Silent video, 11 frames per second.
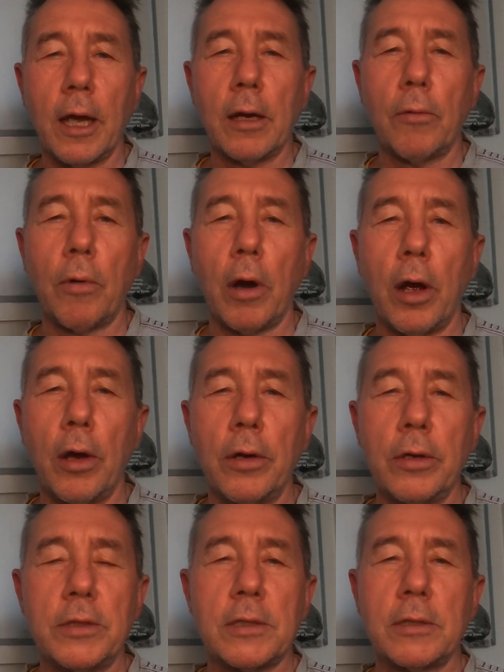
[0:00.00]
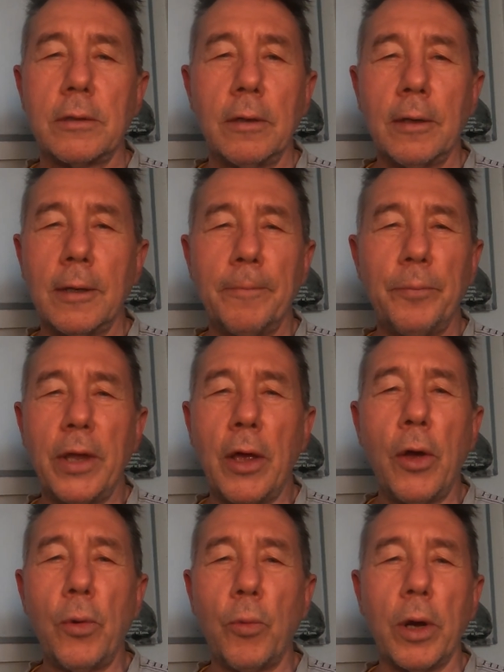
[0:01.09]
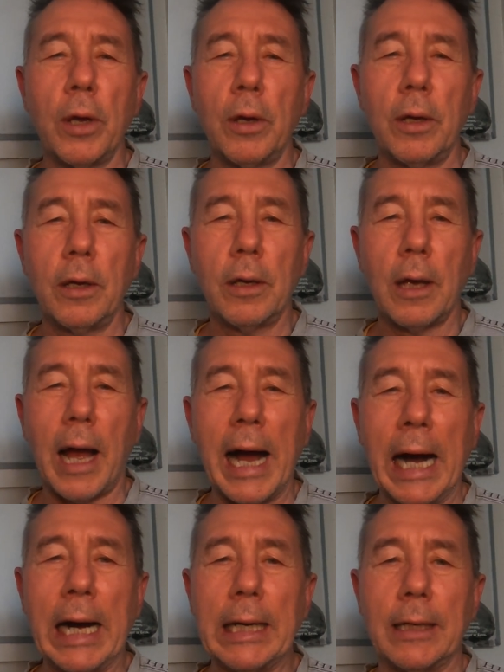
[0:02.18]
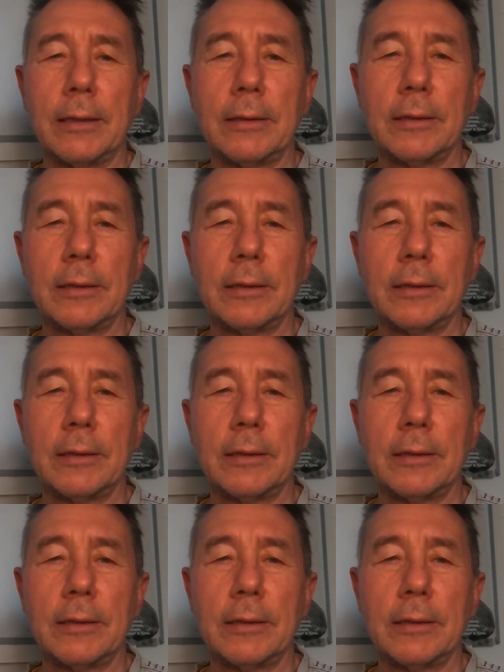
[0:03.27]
It erodes who we are.